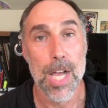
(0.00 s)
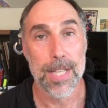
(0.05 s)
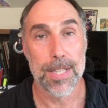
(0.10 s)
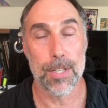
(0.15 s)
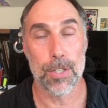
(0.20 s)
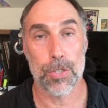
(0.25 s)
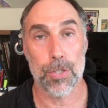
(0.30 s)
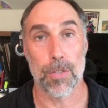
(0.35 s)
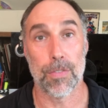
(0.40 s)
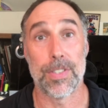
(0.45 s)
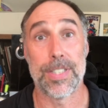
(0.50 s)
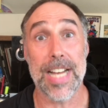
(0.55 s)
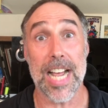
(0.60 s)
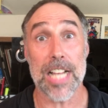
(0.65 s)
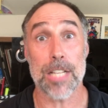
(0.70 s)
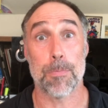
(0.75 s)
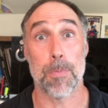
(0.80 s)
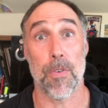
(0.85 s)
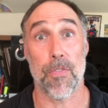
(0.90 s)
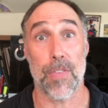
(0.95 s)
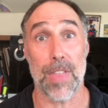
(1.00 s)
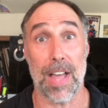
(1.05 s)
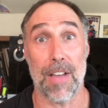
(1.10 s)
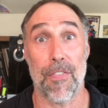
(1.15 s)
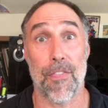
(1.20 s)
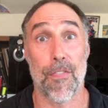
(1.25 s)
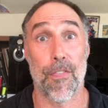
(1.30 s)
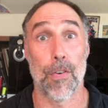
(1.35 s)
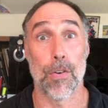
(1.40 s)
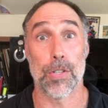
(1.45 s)
they're sort of desperate for
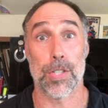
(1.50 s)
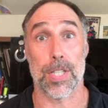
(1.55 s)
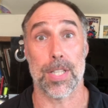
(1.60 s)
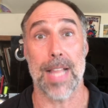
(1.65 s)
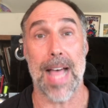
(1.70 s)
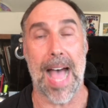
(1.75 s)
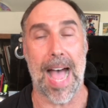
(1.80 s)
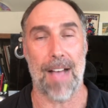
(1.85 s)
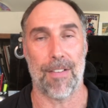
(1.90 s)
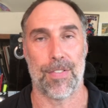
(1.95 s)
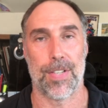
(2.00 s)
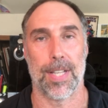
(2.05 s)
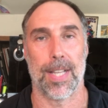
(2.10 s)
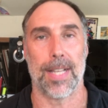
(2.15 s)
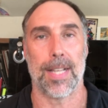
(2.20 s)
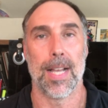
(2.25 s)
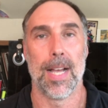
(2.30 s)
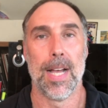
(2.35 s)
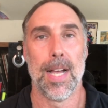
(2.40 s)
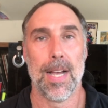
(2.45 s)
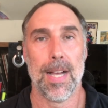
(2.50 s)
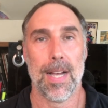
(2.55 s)
that first laugh to like,